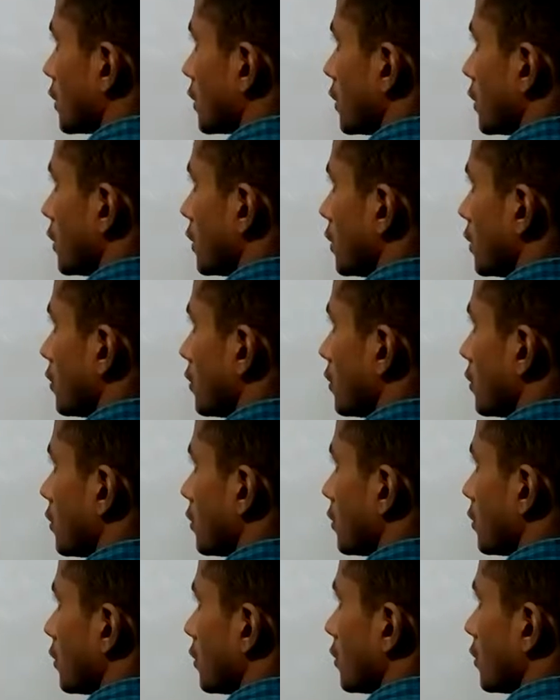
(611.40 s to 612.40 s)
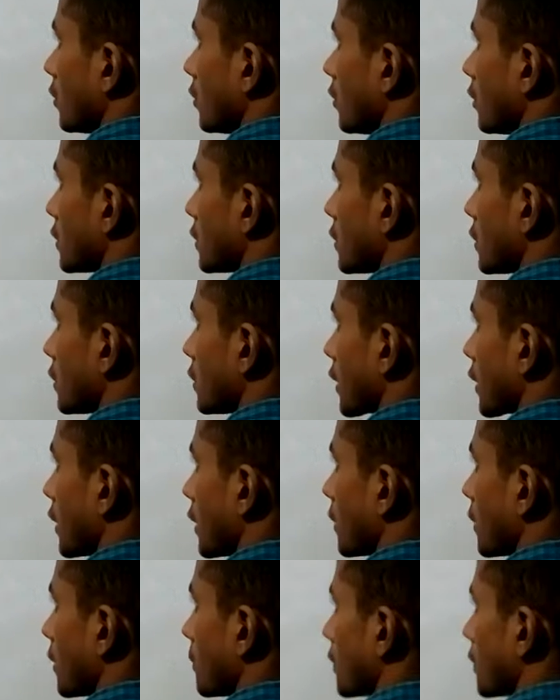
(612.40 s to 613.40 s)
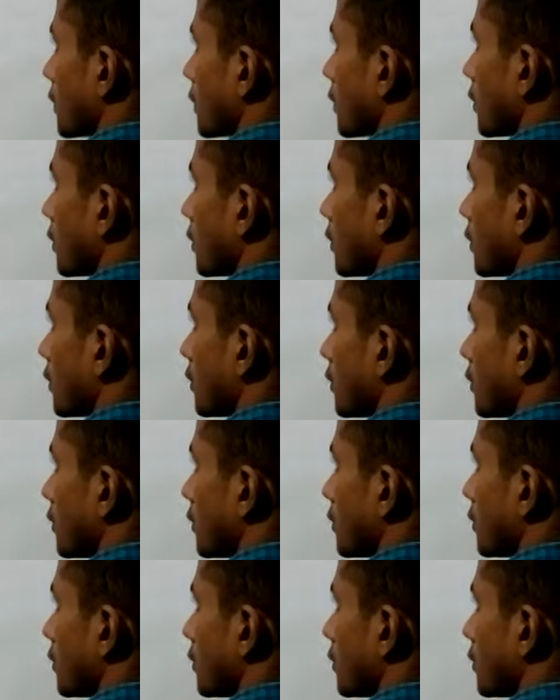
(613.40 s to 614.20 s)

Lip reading: let the second AP.